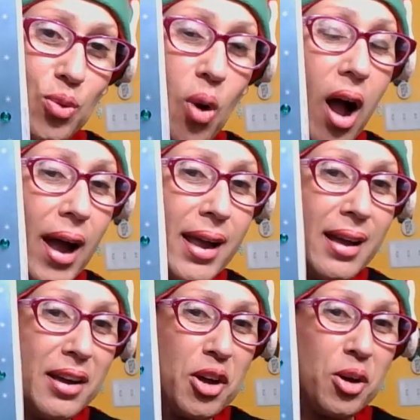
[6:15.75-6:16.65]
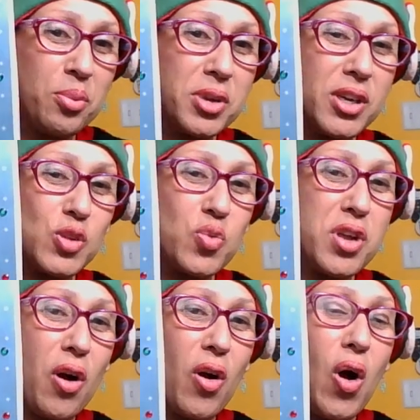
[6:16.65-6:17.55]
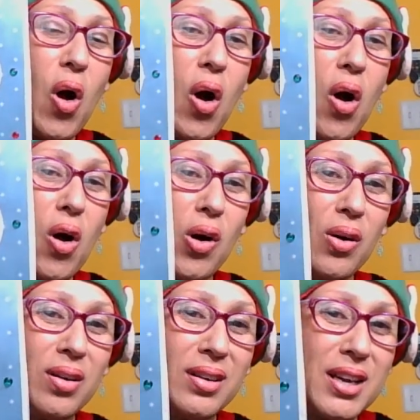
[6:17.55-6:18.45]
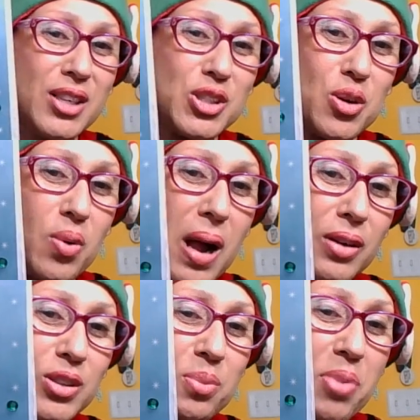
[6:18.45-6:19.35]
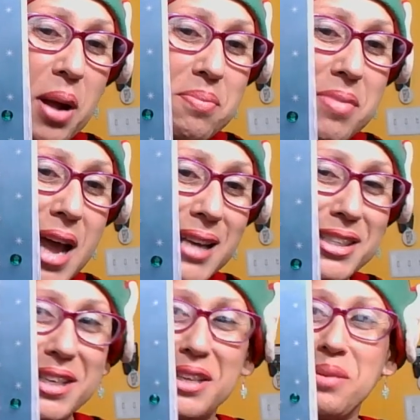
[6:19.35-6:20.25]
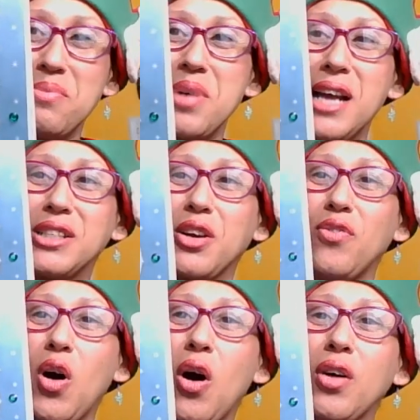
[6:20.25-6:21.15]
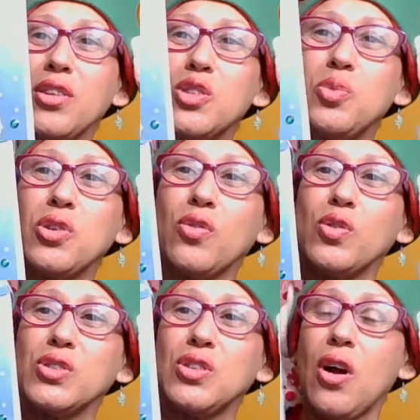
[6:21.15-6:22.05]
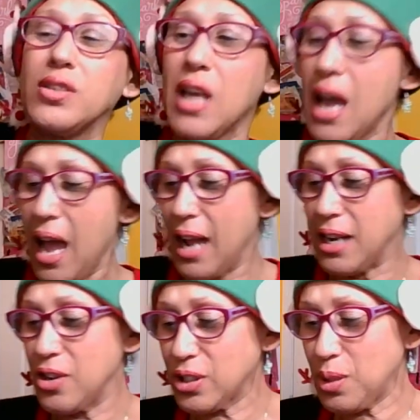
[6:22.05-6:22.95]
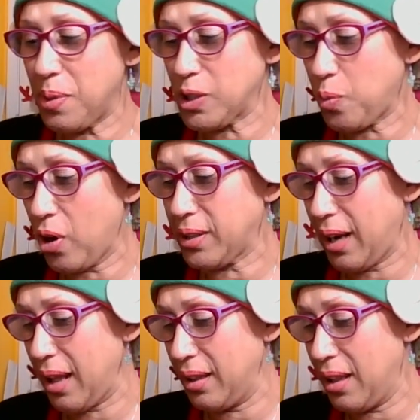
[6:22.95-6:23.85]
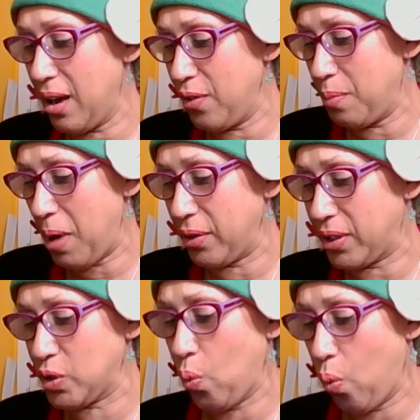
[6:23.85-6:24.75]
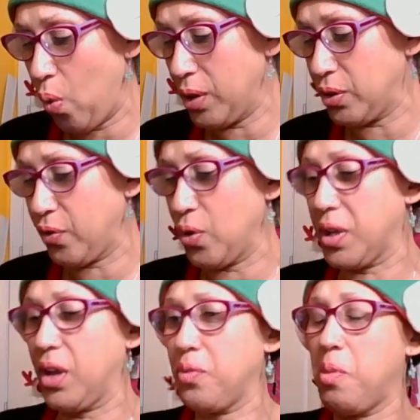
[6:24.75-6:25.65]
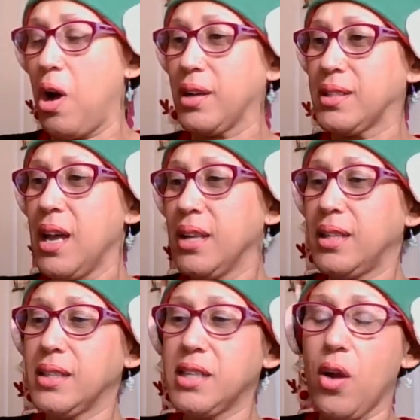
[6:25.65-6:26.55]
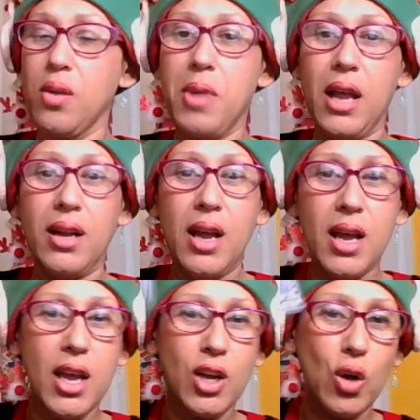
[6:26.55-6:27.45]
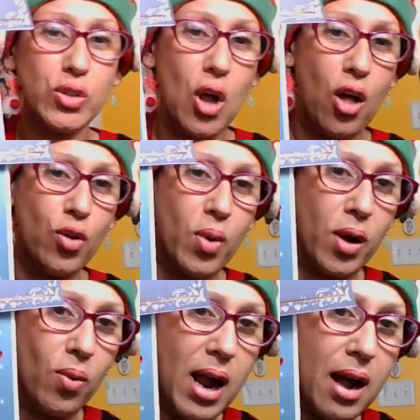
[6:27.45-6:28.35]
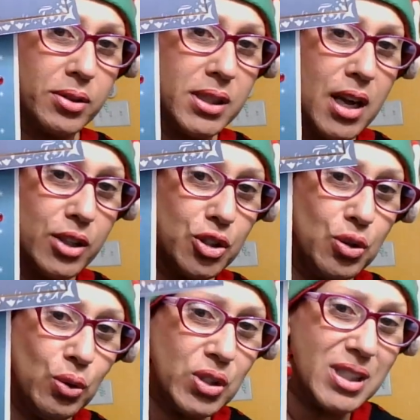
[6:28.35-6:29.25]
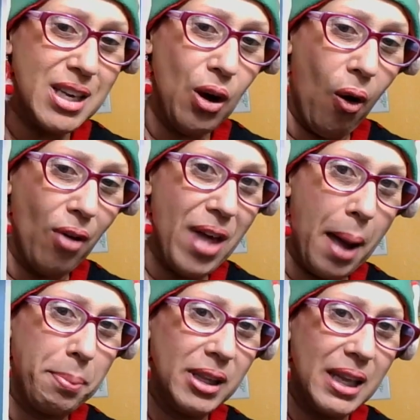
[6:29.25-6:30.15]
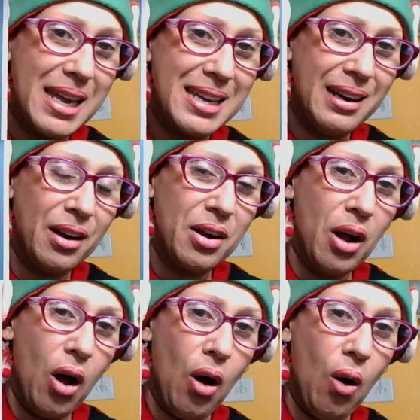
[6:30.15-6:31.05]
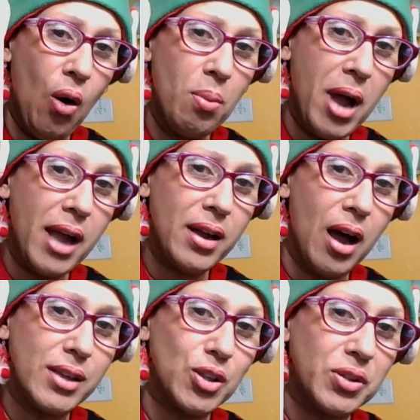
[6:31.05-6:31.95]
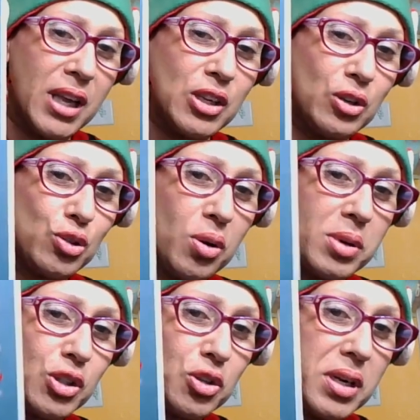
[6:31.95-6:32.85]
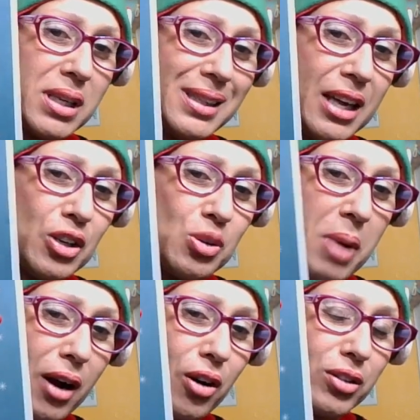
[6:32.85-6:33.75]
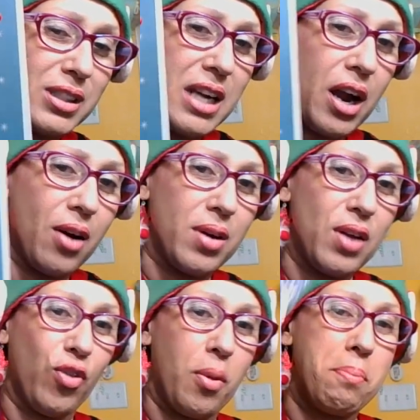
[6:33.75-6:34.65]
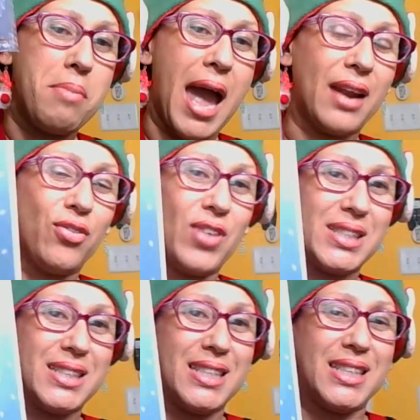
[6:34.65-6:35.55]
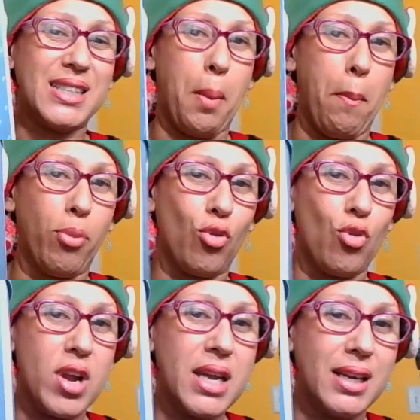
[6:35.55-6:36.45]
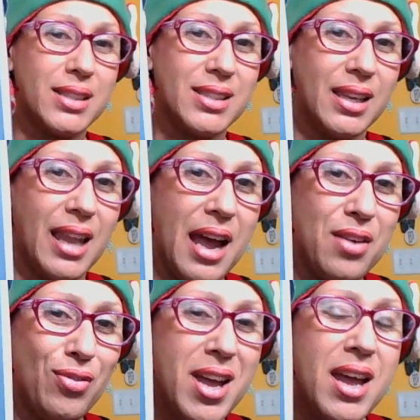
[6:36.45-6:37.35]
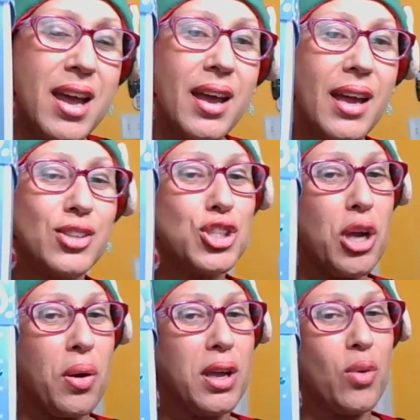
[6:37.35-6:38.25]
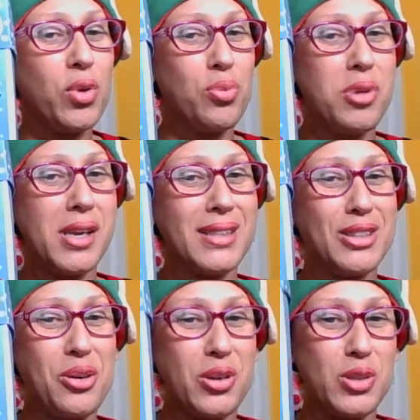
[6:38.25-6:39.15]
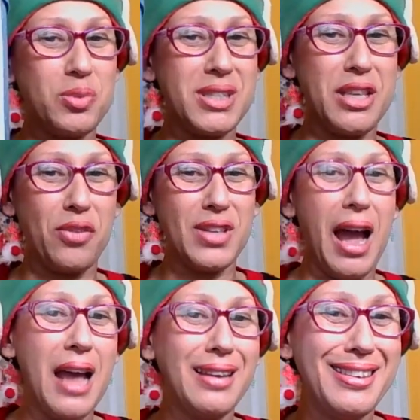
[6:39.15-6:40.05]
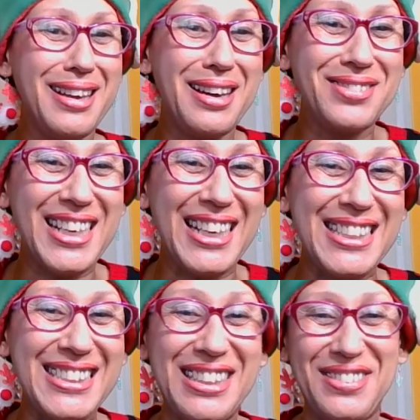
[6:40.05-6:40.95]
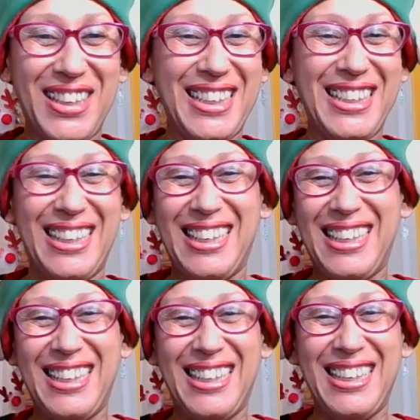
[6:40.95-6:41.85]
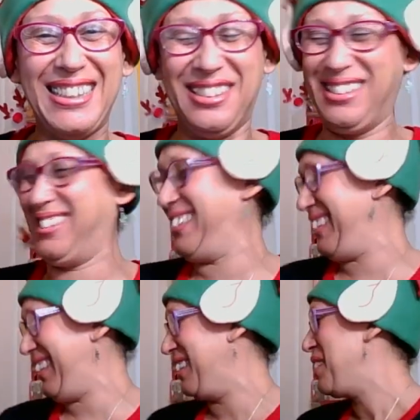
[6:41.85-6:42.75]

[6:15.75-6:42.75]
Why? Because we are all surrounded by magic and the magic of all these beautiful stars. And here's the best part that I love about this wonderful gift box that Terry made. It goes all the way around. Do you see all that bling? Oh my God. So thank you to Dreaming Tree. Thank you to my girl Terry for manifesting this and bringing it to life and sharing it with me as a Christmas gift. I love this. Oh my God.